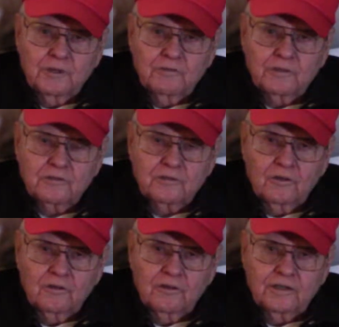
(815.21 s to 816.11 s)
was
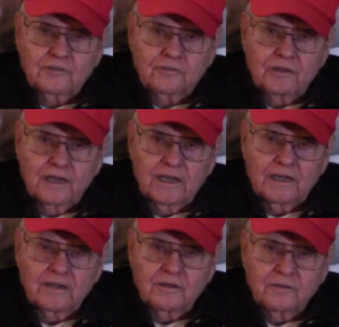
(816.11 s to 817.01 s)
during July
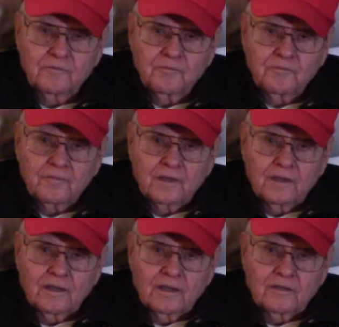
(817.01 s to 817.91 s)
and
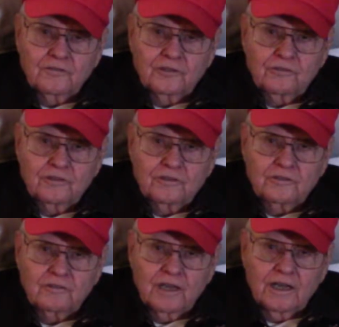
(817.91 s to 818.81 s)
June and
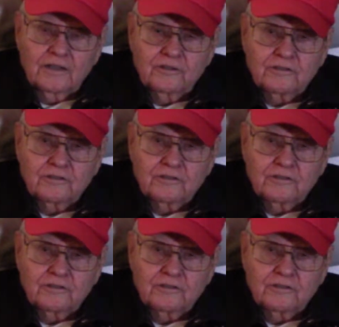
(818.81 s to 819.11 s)
July, usually